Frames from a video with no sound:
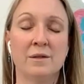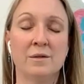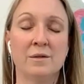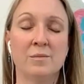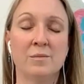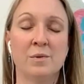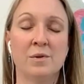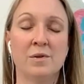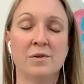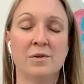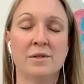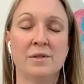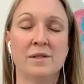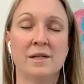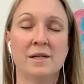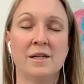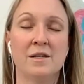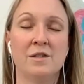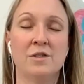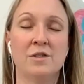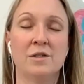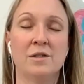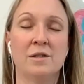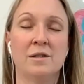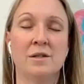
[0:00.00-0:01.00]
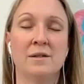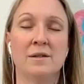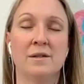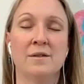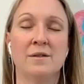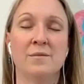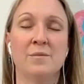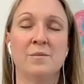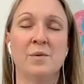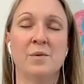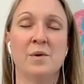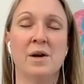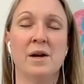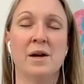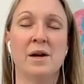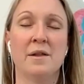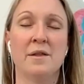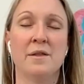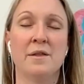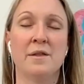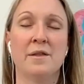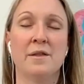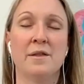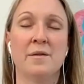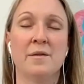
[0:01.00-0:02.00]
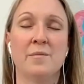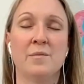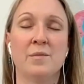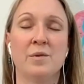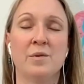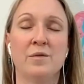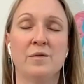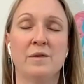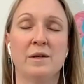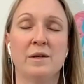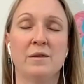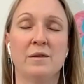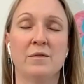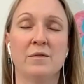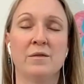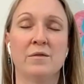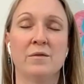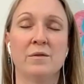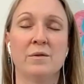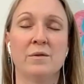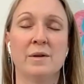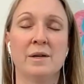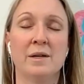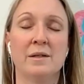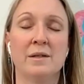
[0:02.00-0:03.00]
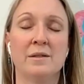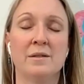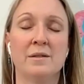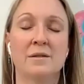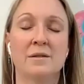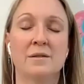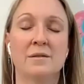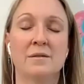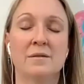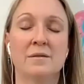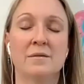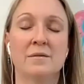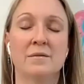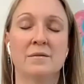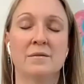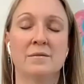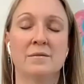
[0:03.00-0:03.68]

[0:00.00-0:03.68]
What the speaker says: this pulsation of breath moving through us.